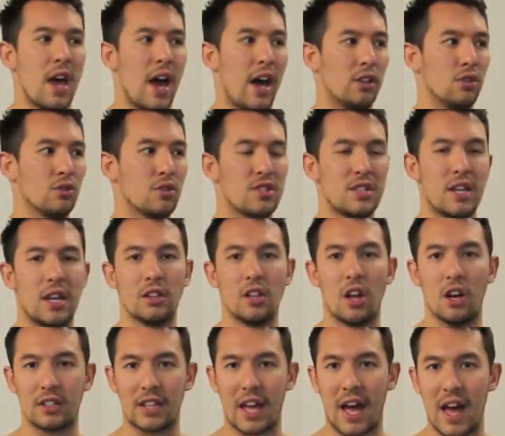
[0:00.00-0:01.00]
And you'll see a
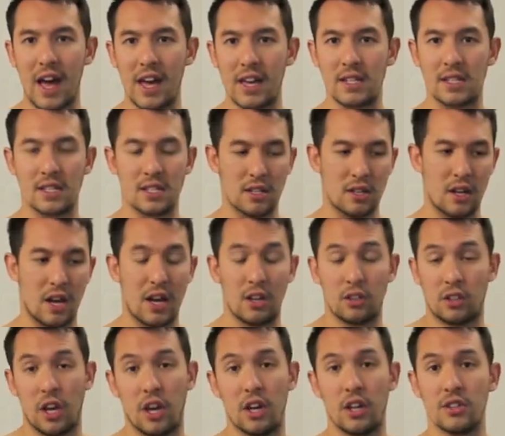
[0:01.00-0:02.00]
lot of guys
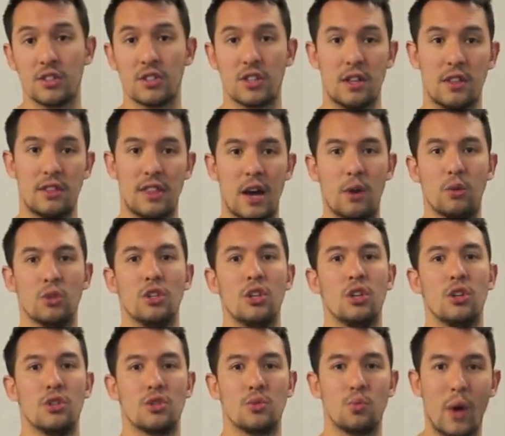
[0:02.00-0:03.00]
and girls that will
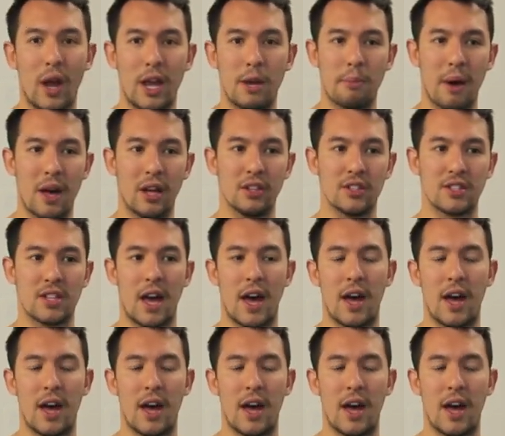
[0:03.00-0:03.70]
use weight belts,